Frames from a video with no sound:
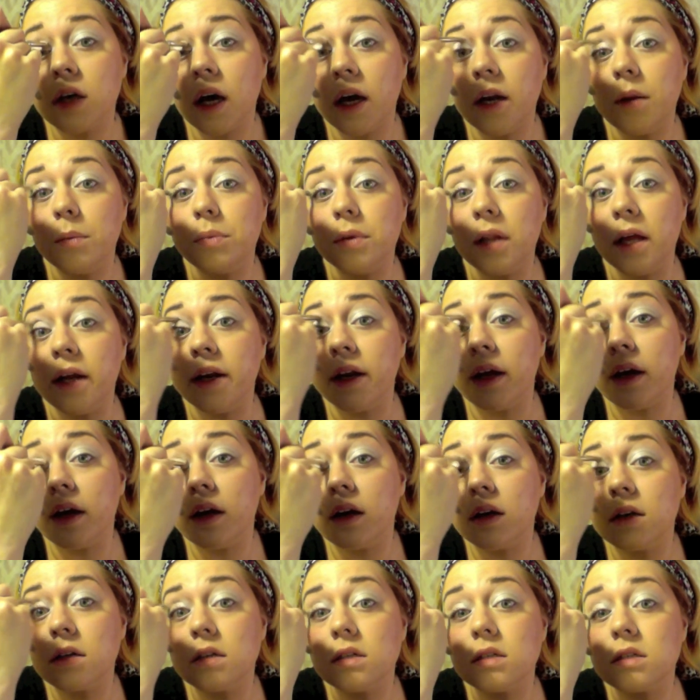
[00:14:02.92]
Just kind of
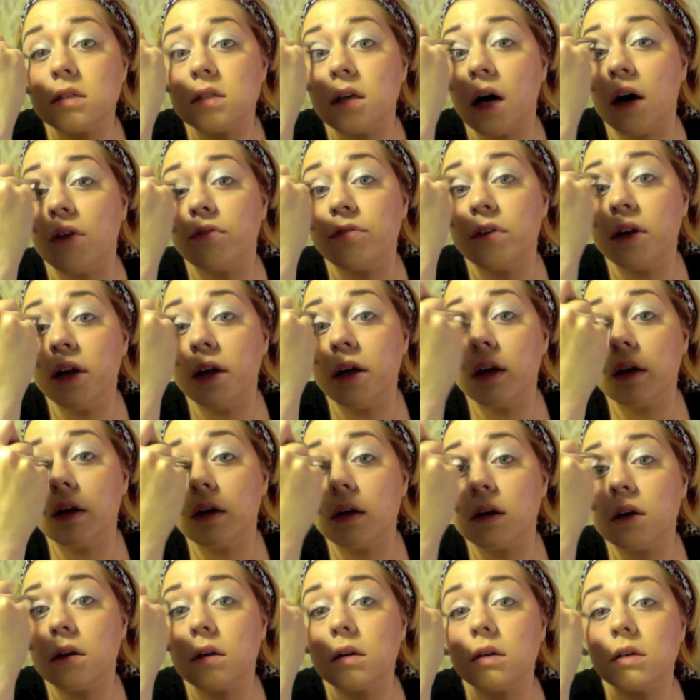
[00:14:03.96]
blend it, soften it.